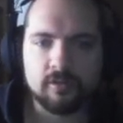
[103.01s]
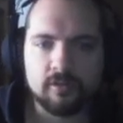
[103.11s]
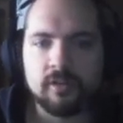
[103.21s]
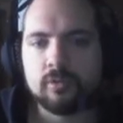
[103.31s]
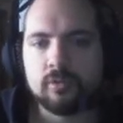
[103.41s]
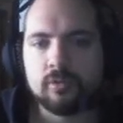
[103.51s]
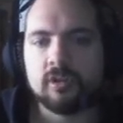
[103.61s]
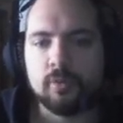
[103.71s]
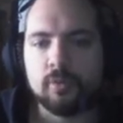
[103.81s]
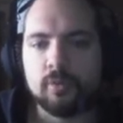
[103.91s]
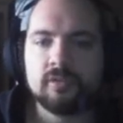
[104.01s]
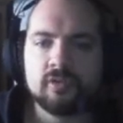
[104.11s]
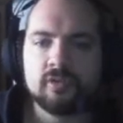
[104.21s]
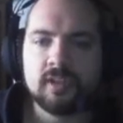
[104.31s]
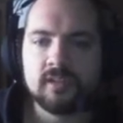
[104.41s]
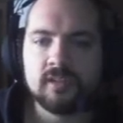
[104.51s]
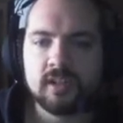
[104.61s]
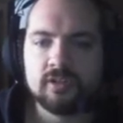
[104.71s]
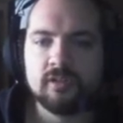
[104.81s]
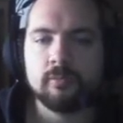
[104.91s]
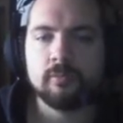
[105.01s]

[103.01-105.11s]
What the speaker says: Network approves of the transaction,